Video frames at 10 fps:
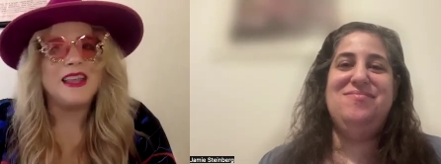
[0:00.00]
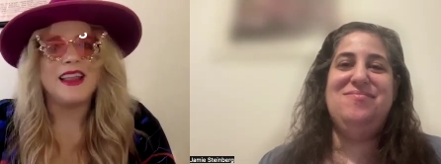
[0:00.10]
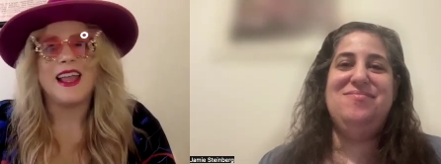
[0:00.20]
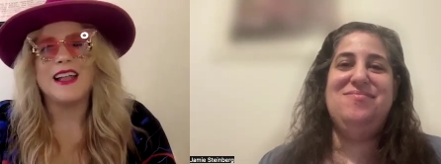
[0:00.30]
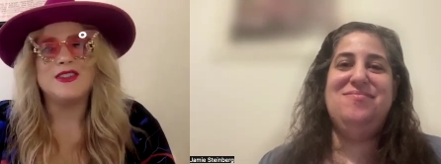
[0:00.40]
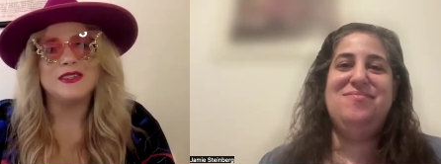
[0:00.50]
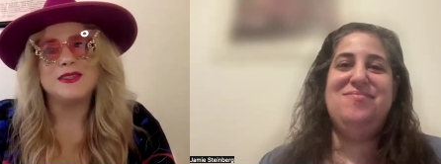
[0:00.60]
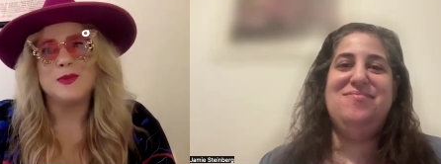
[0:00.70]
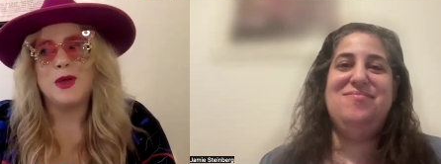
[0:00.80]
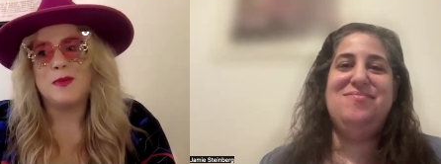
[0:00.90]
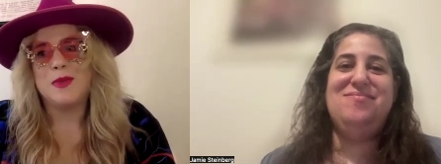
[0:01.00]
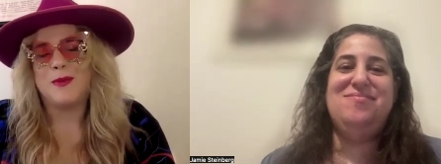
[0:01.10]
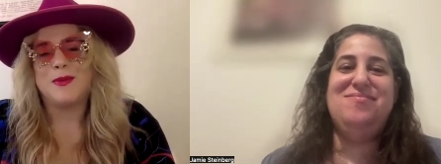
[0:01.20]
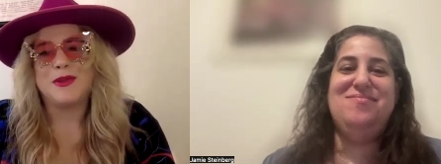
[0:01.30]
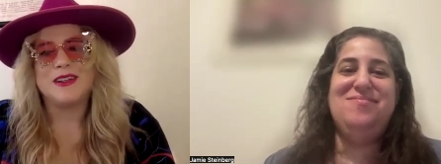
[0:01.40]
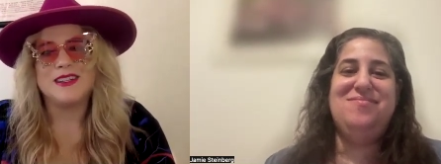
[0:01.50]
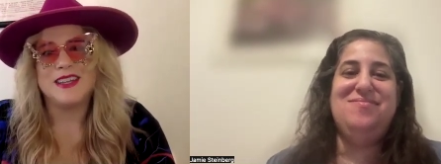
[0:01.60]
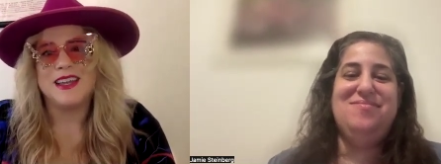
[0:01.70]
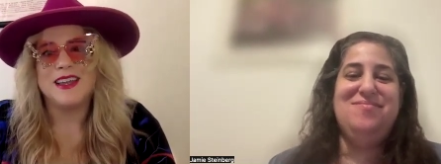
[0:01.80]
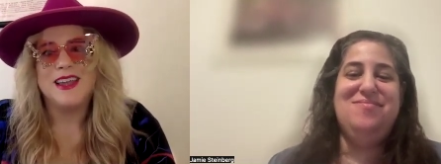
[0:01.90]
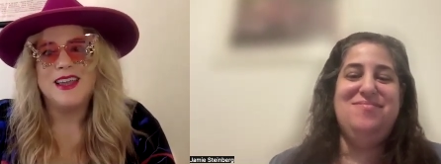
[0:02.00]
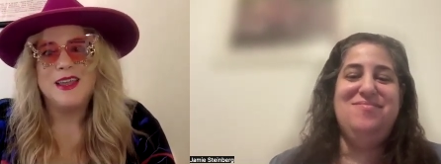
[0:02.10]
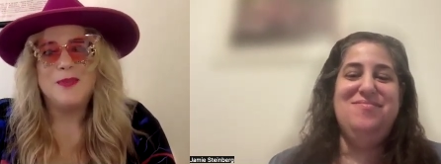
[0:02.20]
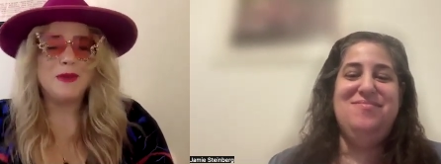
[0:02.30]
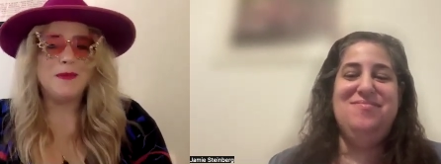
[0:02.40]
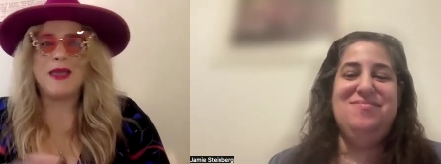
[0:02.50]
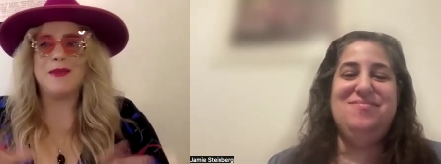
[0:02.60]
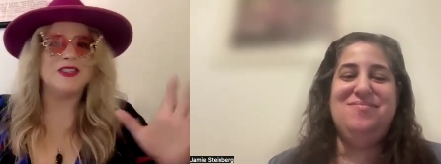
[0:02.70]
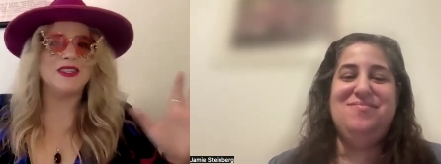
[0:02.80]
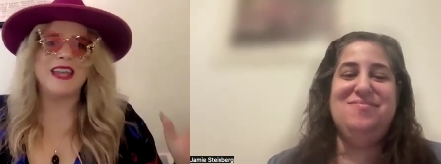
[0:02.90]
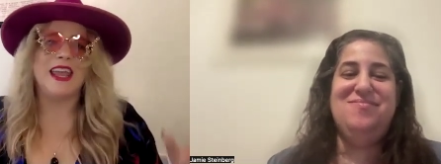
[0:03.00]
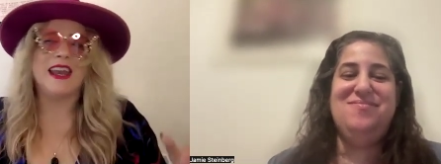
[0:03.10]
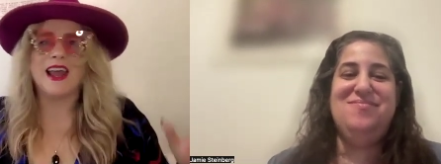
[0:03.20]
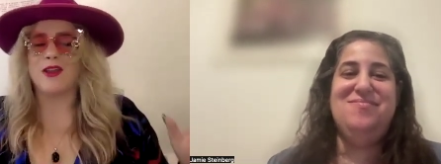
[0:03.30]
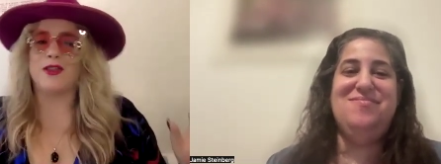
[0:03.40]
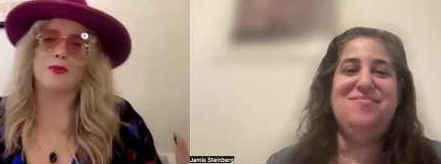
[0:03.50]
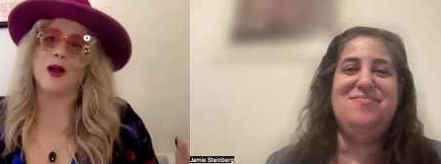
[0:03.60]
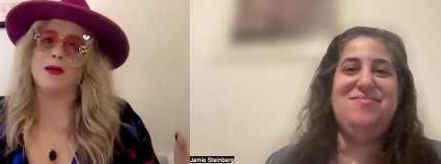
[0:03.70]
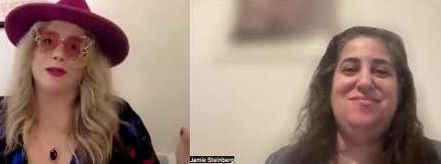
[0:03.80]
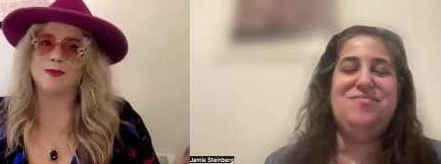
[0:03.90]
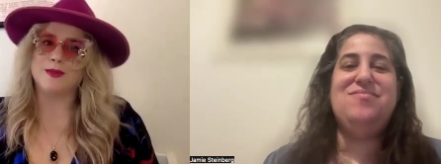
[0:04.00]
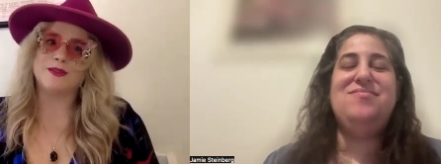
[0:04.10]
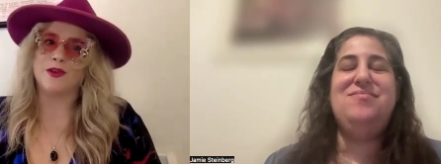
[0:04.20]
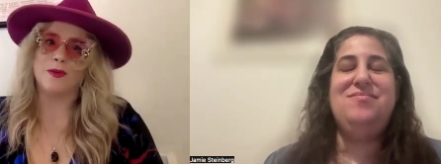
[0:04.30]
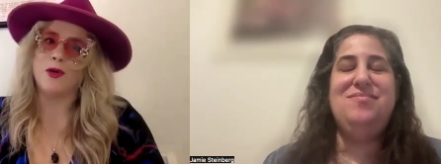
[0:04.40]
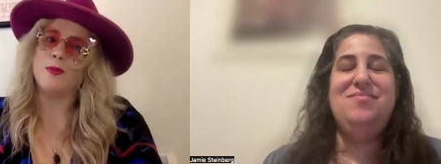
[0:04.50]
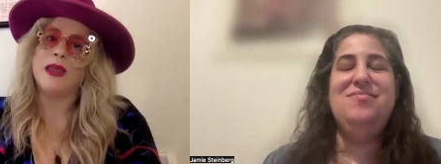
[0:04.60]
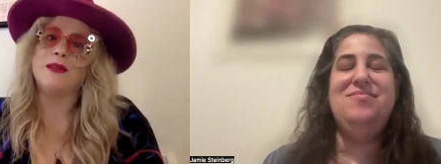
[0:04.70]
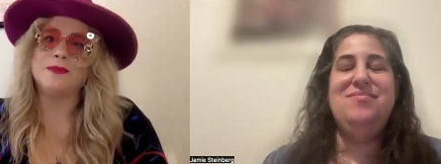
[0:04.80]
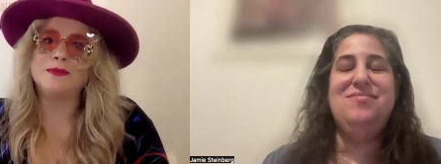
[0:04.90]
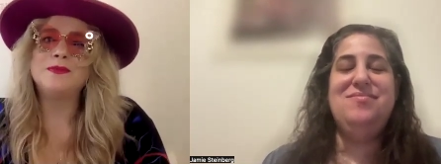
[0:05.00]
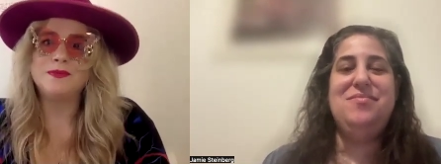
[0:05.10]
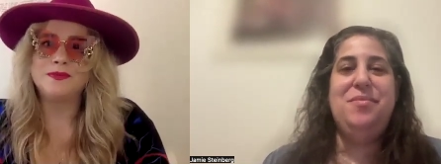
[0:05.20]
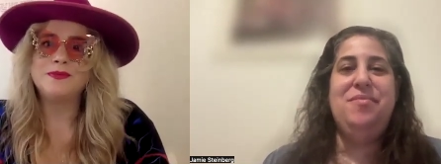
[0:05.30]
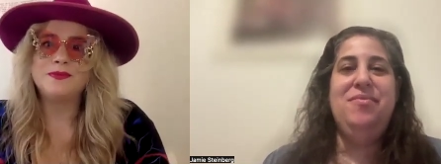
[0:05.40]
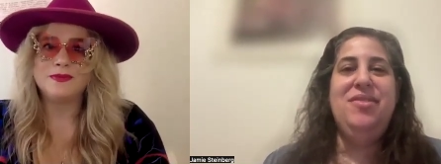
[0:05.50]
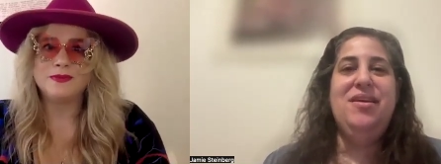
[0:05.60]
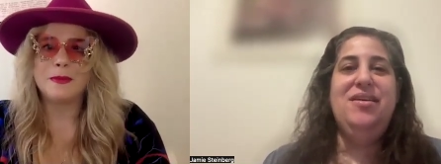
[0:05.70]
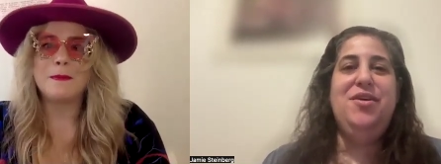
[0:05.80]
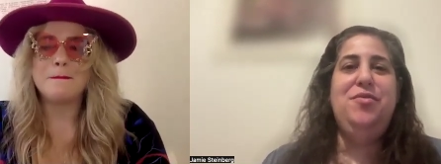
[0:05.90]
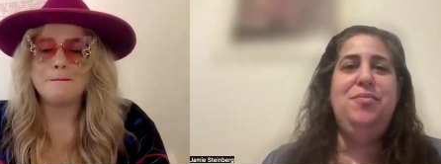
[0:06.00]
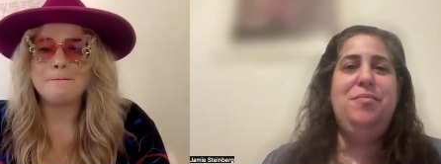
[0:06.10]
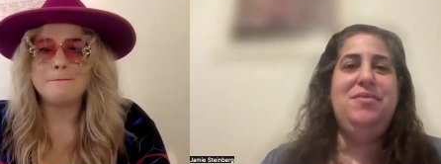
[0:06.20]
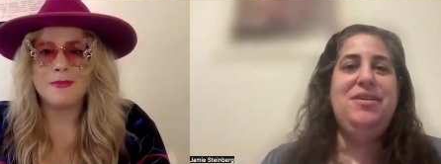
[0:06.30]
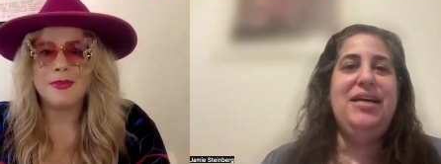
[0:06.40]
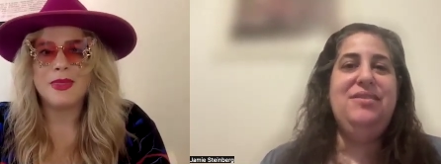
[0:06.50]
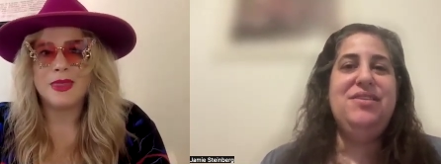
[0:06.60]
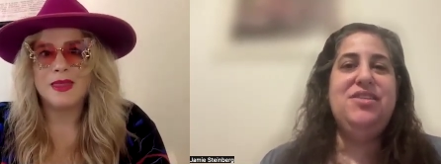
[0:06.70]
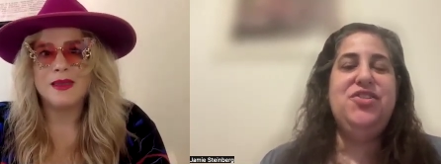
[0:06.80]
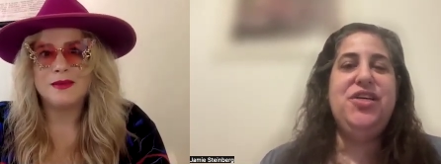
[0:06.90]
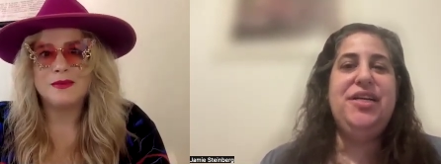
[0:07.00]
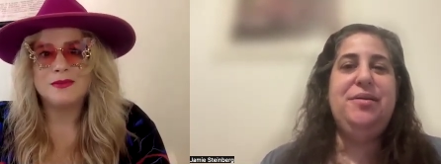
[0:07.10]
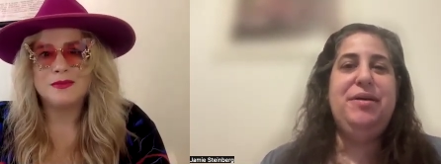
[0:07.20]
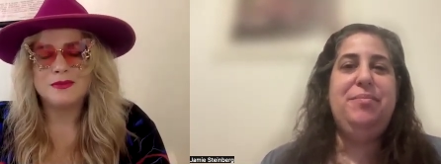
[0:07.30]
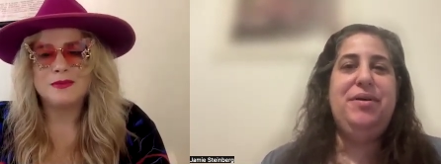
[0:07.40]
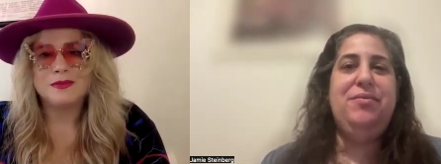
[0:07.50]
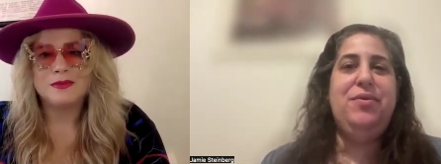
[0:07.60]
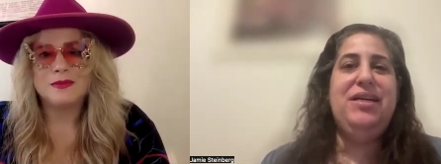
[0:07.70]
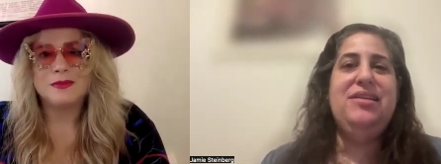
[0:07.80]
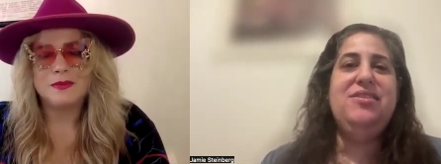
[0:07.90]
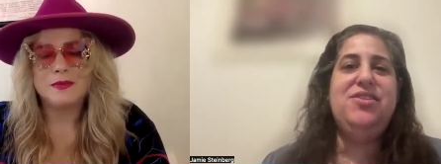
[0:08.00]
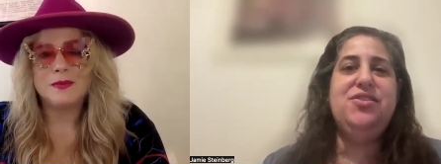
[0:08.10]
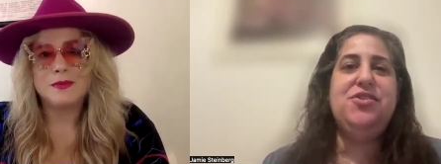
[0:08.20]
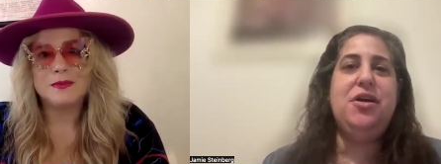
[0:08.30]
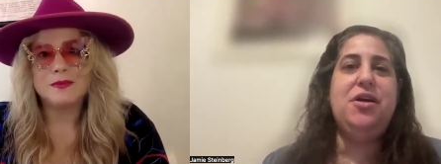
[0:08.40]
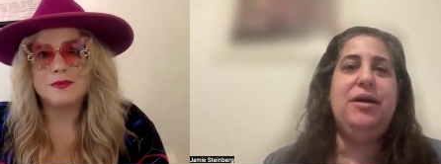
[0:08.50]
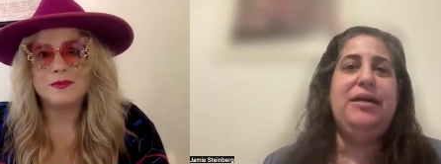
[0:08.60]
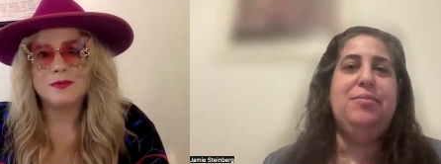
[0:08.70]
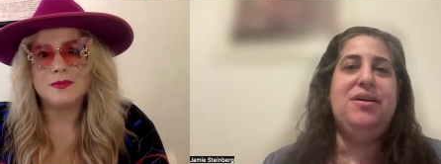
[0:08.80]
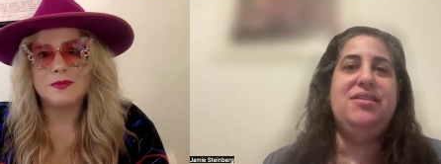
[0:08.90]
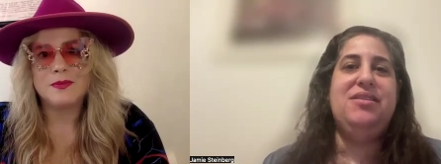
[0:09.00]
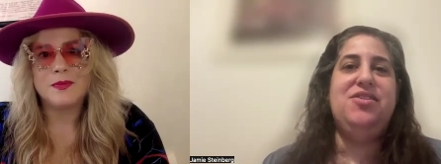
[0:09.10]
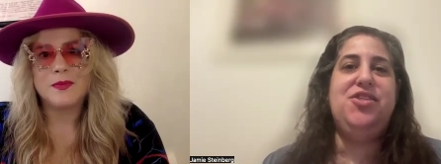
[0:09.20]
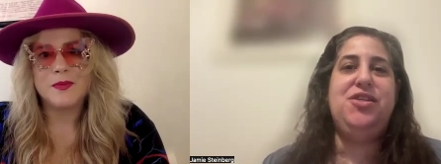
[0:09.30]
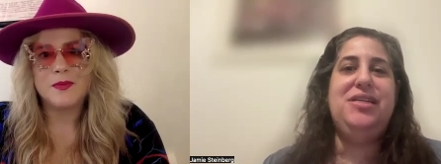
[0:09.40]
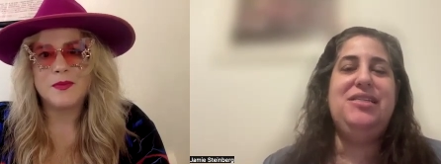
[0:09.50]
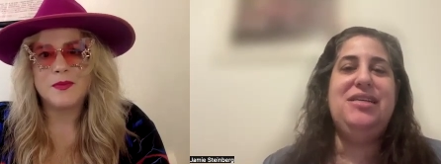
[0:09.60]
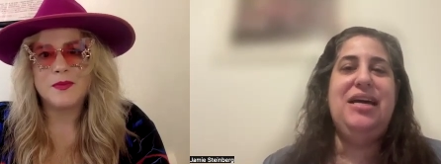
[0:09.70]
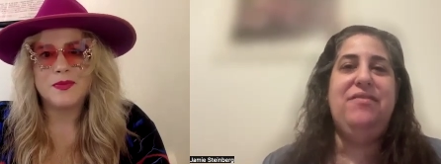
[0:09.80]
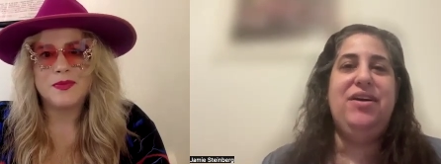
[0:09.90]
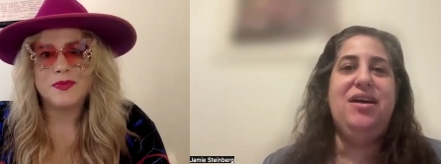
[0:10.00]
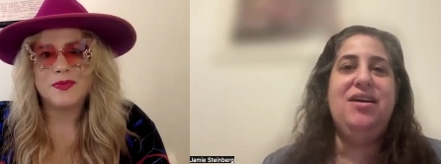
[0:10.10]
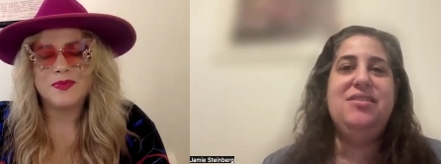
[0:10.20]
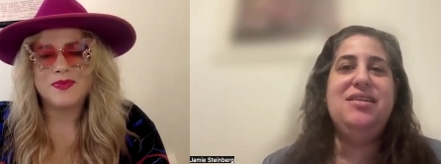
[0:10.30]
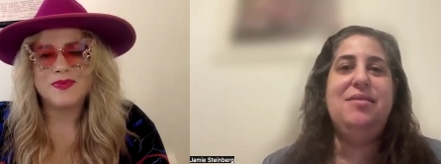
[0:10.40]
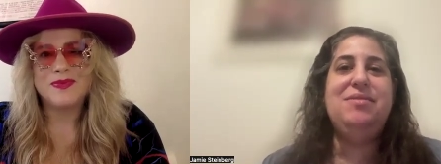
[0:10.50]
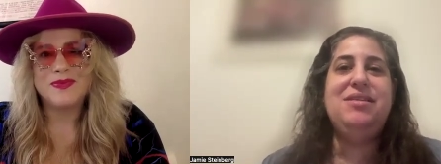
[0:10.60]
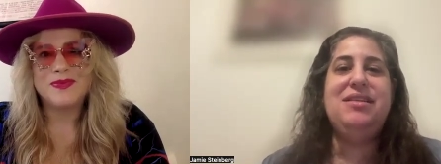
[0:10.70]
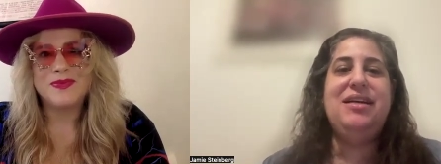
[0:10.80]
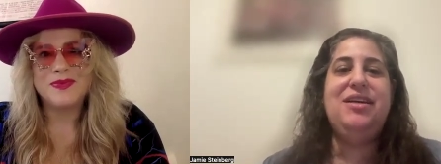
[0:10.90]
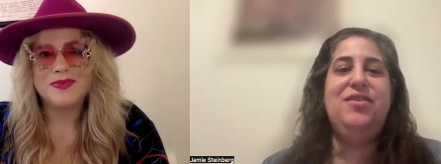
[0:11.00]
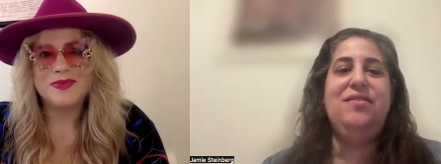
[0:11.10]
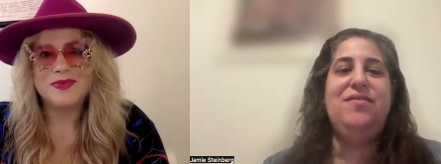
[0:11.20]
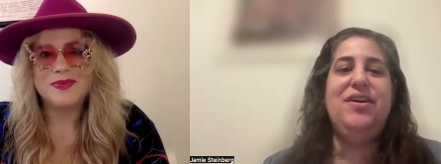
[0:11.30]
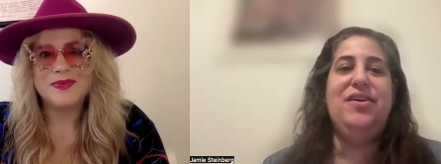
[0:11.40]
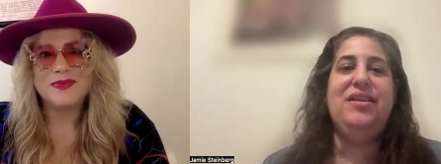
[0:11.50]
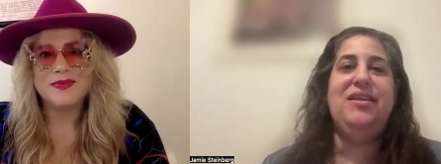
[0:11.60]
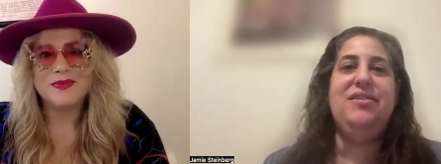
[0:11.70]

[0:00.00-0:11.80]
Speaker 1: Like, I just want people to be maybe just taken out of their problems for a moment.
Speaker 2: You kind of touched on it a bit, but what is your songwriting process? Do you need to have a concept and then you can figure out the